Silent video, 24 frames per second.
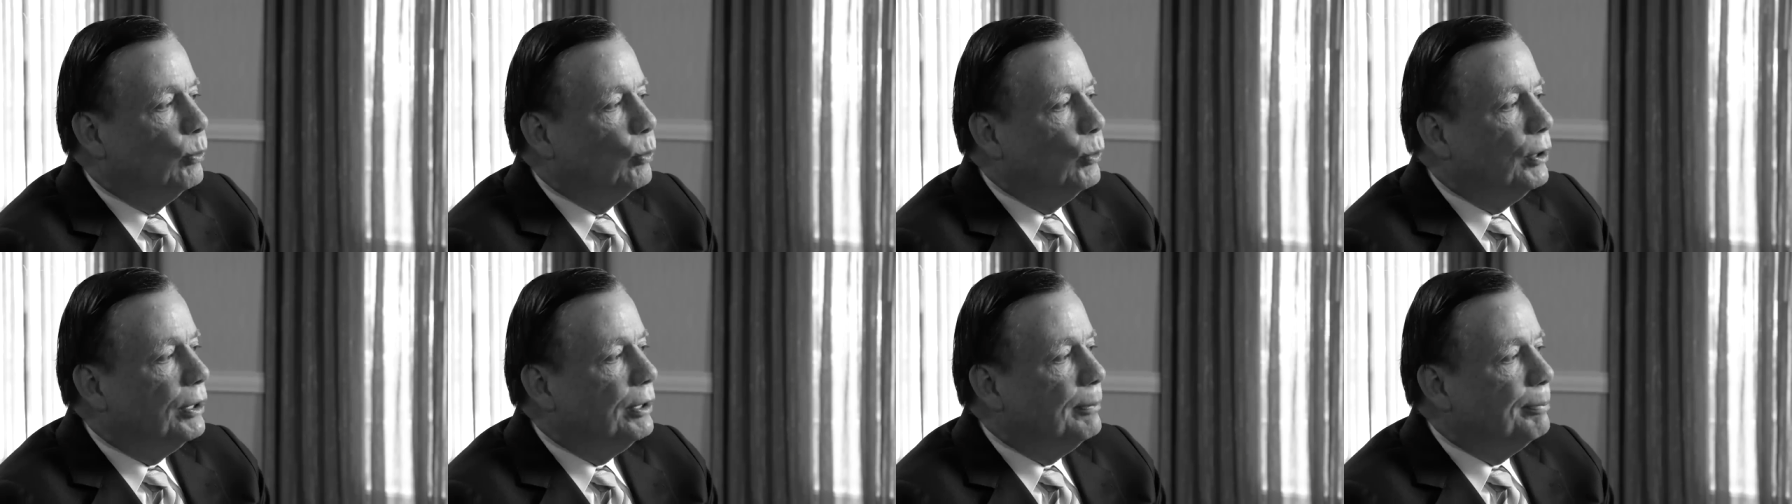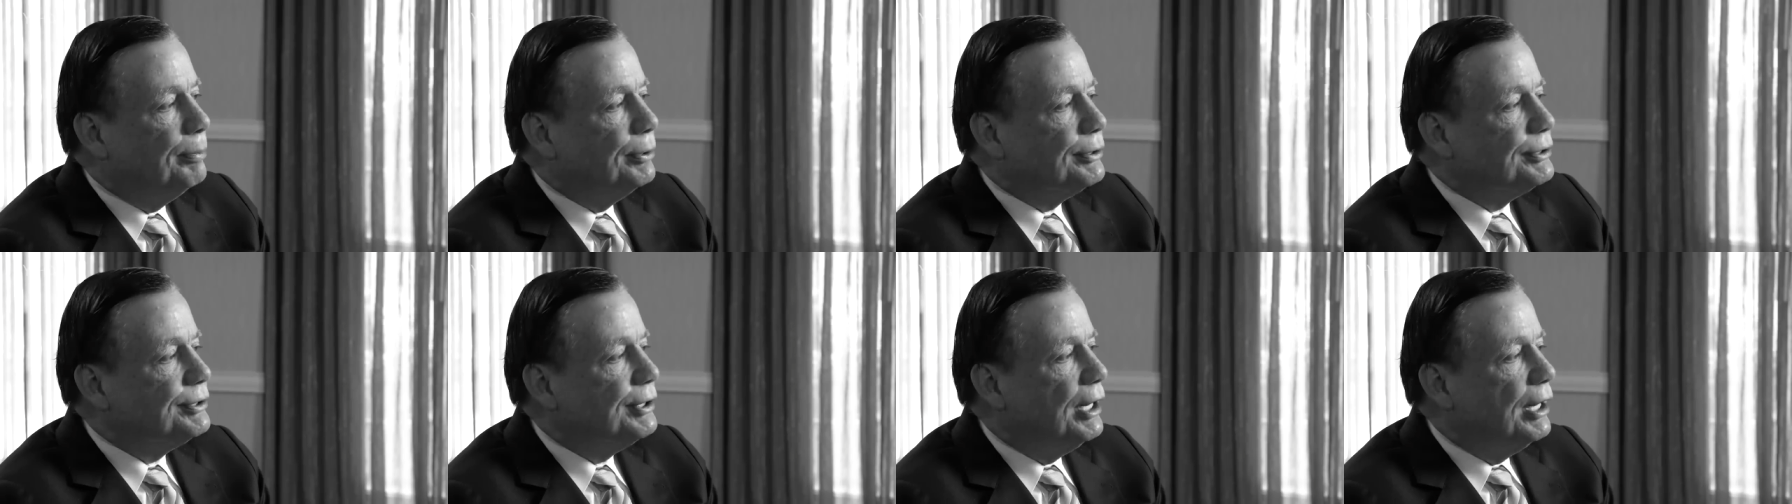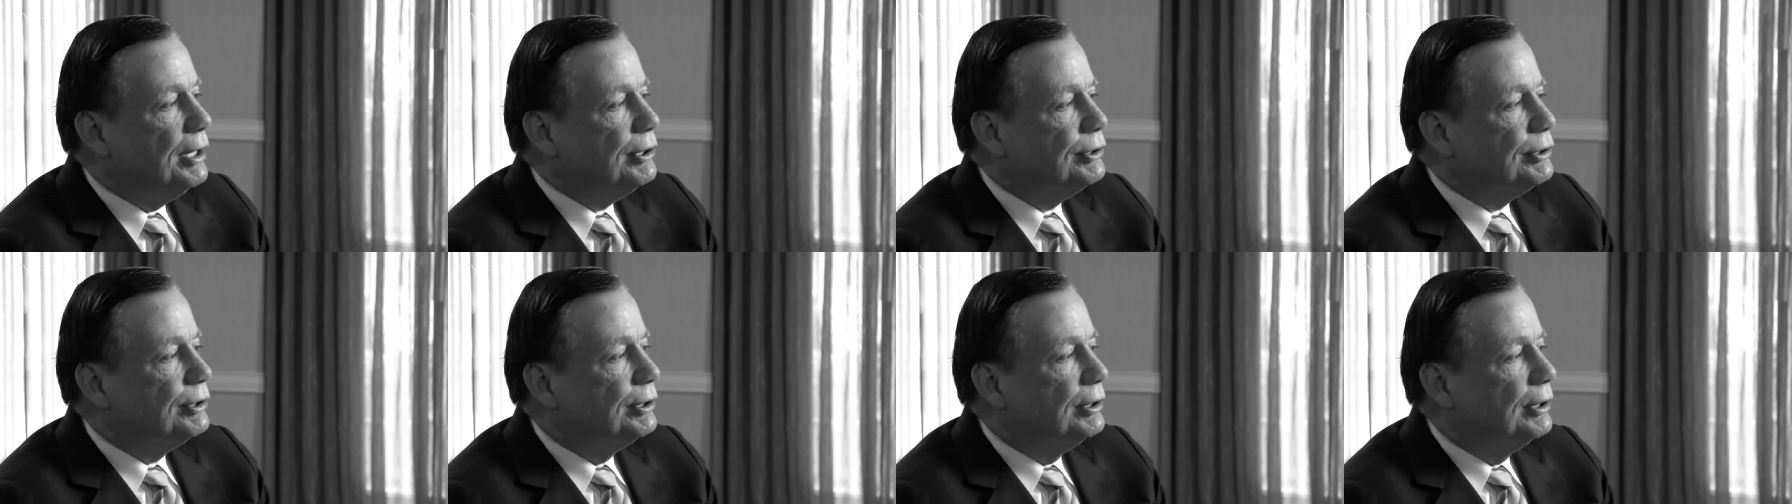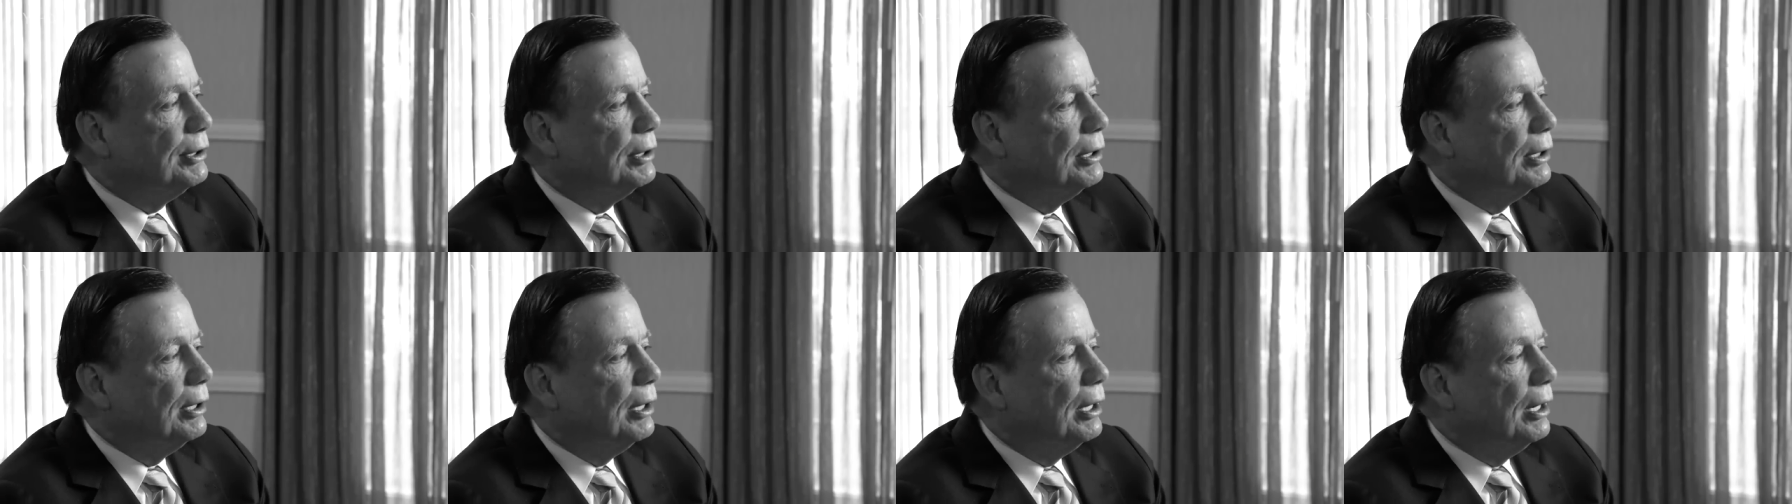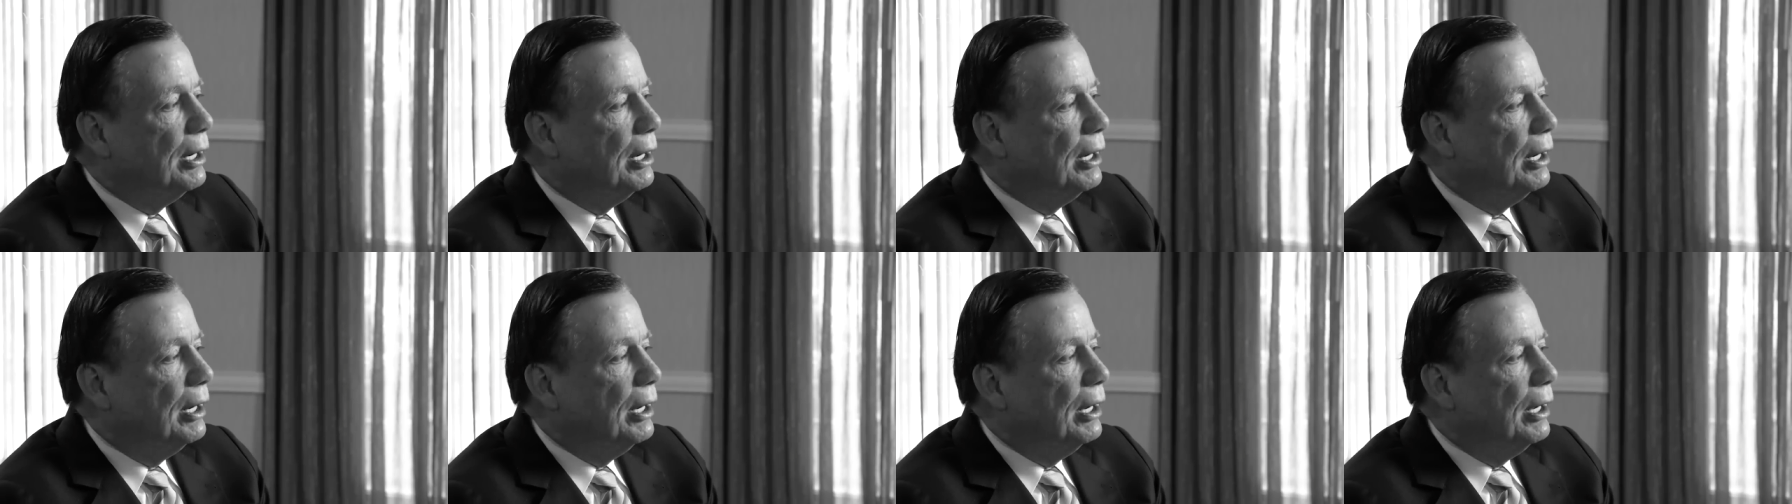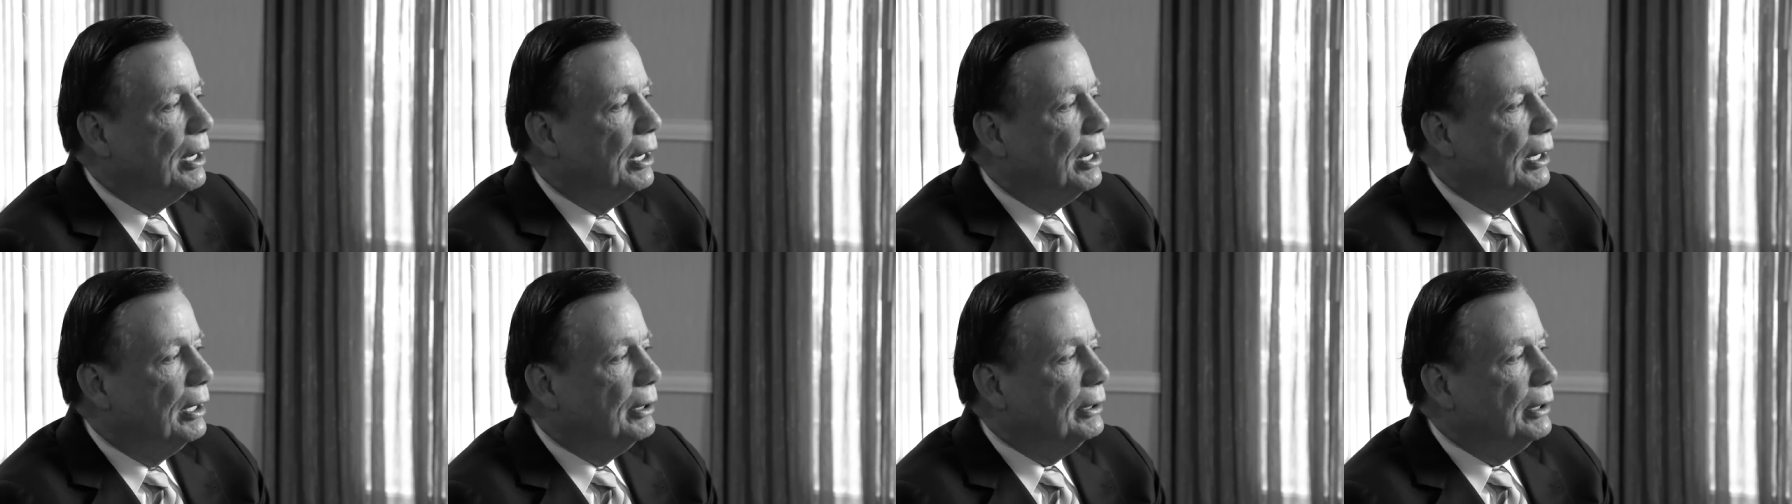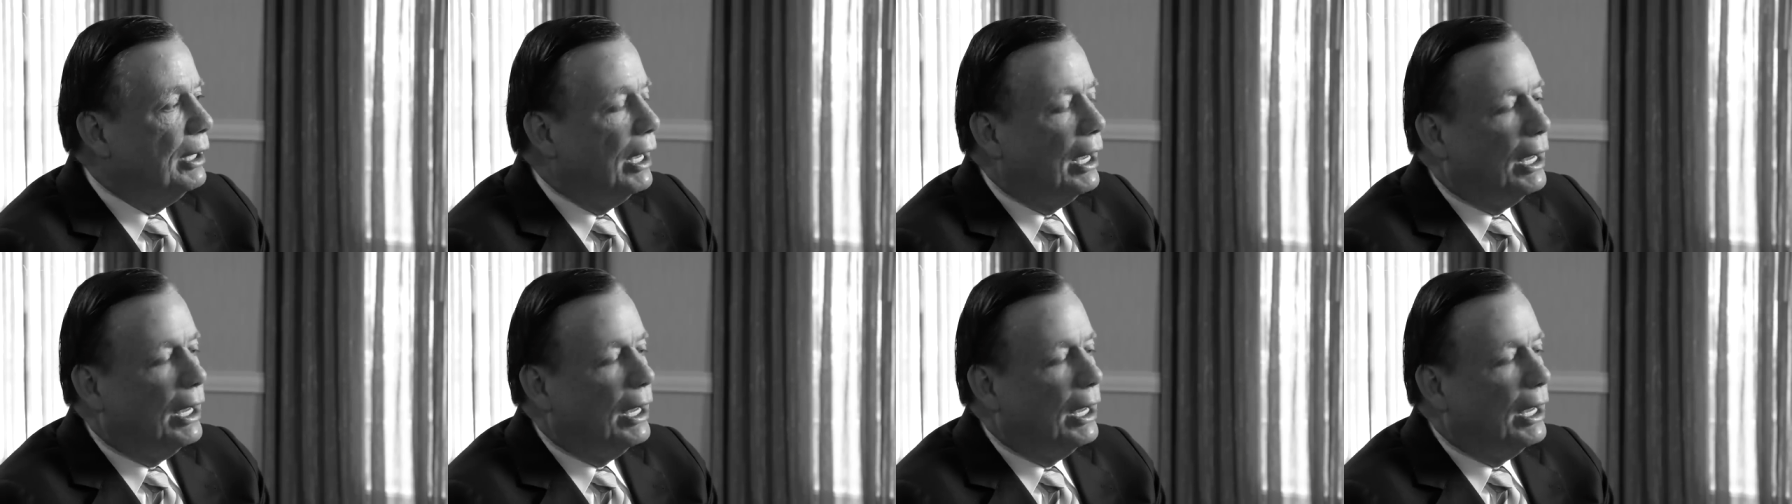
With a possession, you